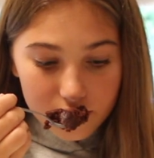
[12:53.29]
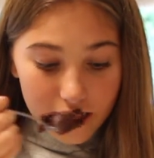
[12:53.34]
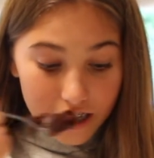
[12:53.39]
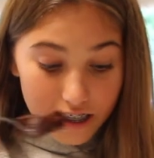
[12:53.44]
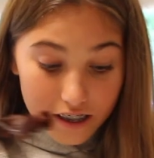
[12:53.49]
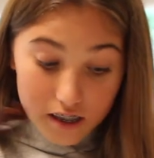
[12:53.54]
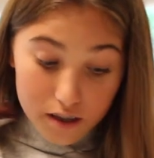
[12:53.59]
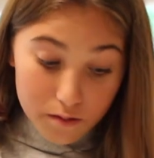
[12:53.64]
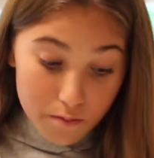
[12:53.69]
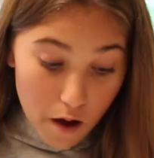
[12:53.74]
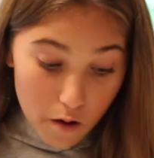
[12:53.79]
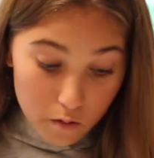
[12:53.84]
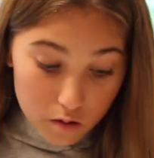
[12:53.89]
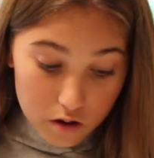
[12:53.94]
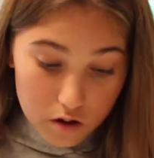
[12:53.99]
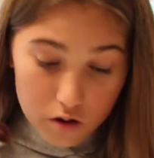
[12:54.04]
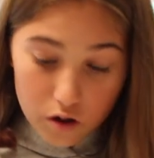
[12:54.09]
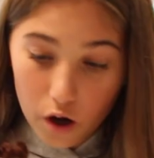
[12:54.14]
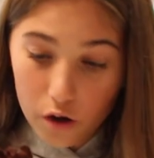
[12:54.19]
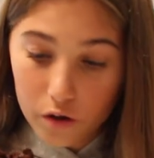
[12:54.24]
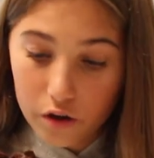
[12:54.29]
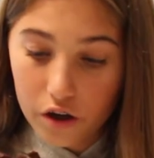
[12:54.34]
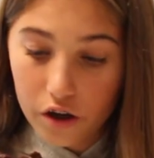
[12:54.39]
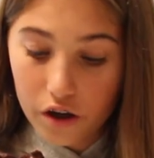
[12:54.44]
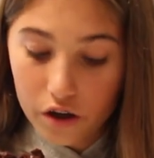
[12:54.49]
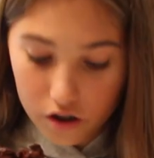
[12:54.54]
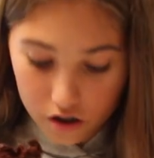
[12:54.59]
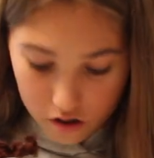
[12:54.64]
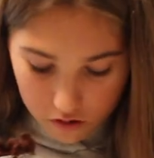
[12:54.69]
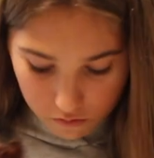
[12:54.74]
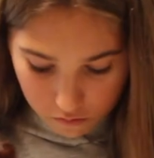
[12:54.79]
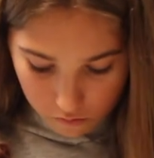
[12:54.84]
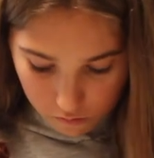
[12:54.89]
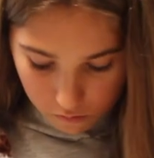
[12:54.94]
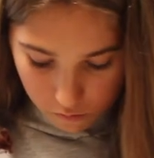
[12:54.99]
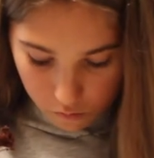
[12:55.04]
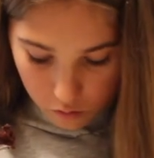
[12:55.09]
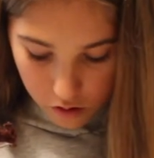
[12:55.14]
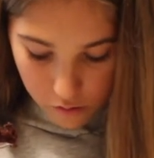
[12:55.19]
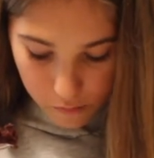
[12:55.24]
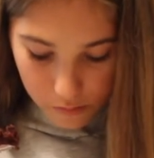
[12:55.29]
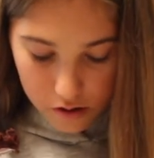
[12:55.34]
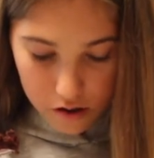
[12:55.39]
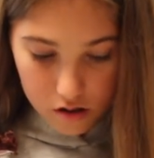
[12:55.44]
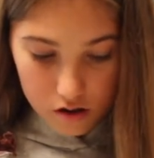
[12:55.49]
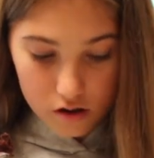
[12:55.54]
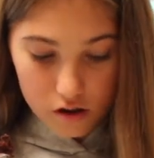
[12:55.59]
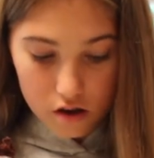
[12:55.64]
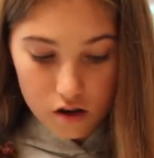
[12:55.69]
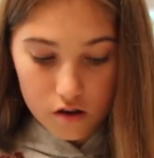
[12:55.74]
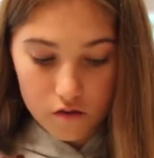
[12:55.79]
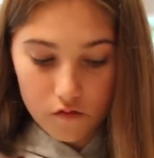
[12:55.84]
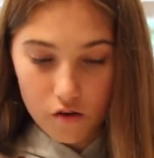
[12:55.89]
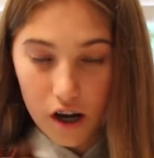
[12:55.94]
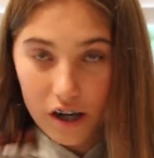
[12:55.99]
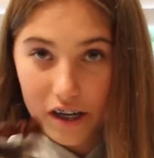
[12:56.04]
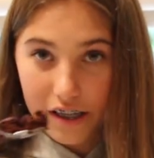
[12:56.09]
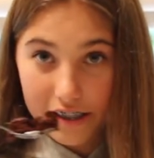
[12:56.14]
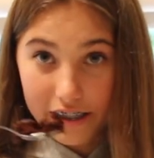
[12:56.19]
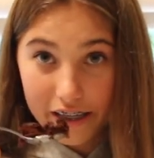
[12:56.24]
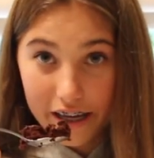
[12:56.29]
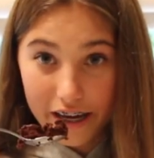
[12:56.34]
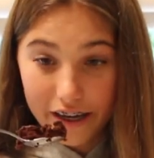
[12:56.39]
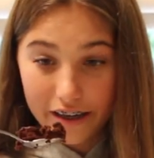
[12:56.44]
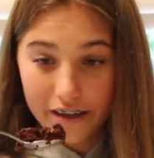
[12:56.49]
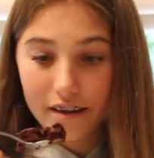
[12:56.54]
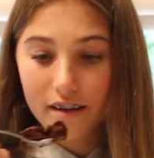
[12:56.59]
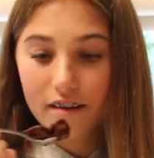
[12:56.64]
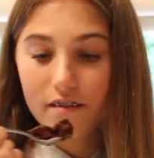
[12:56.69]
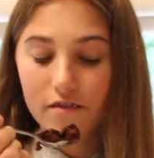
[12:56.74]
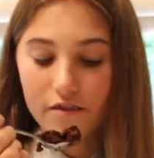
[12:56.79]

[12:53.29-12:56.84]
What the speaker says: It smells so good. Whoops. Right, let's see.